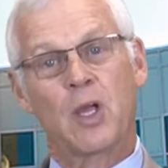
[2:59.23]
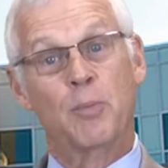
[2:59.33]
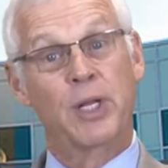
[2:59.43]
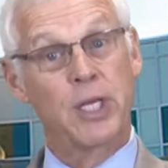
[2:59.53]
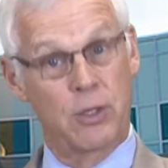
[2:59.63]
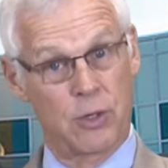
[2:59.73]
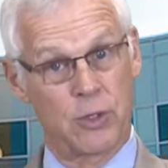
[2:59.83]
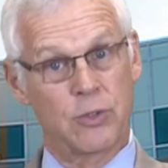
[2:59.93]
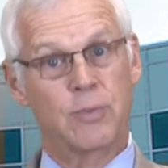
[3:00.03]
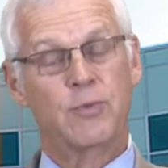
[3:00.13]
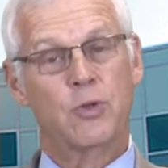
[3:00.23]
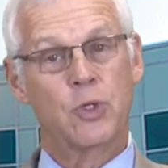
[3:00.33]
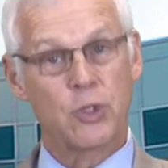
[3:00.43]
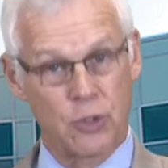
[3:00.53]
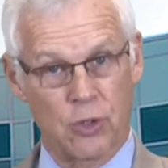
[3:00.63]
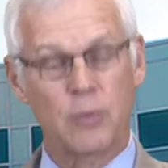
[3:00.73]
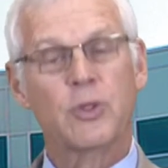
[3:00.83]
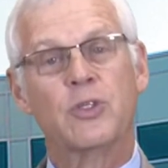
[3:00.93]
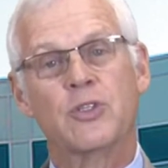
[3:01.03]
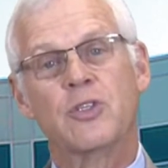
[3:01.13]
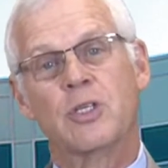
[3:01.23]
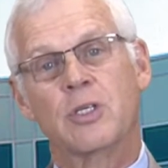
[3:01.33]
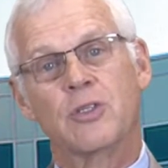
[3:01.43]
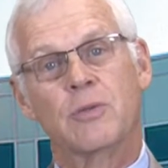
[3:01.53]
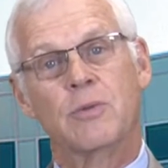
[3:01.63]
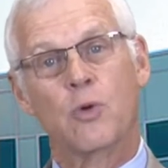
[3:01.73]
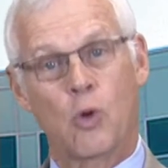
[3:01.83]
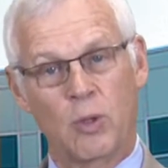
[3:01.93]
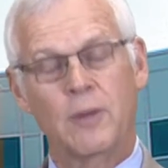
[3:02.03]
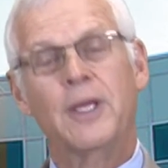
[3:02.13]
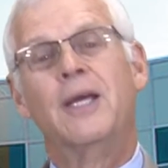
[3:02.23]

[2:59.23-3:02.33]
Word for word: complete her two year term, which is the normal